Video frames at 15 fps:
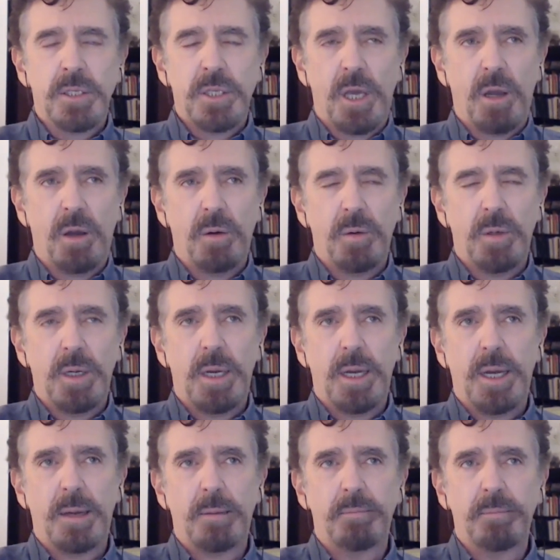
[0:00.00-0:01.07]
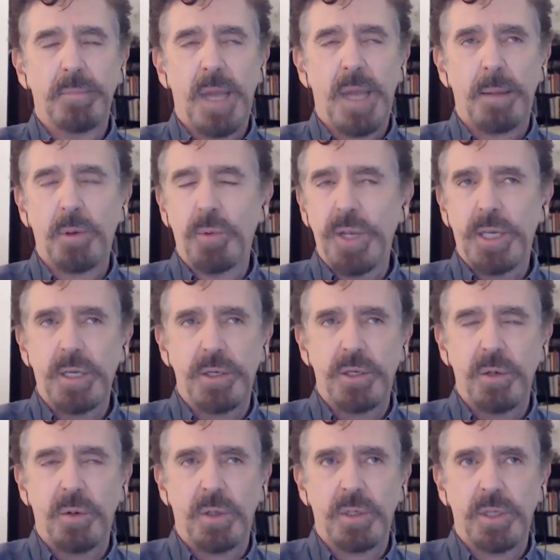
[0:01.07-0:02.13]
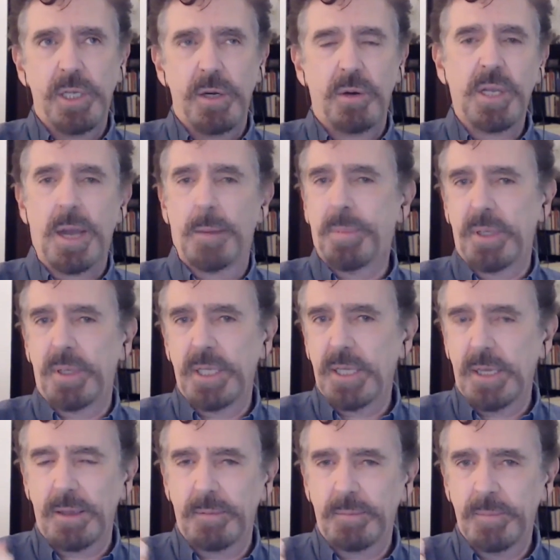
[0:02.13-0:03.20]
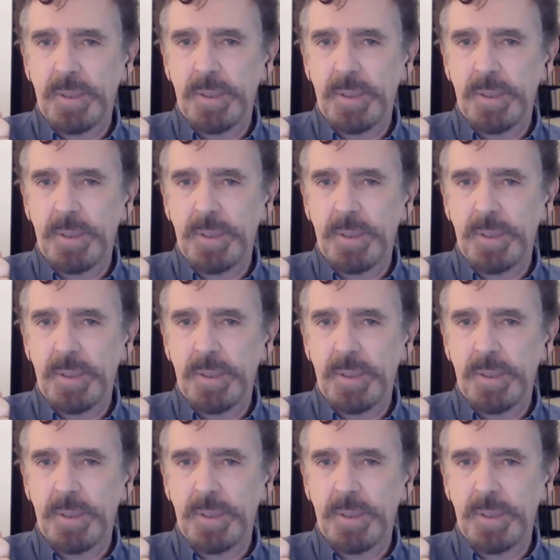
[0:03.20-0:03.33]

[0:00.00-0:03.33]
we could do a couple little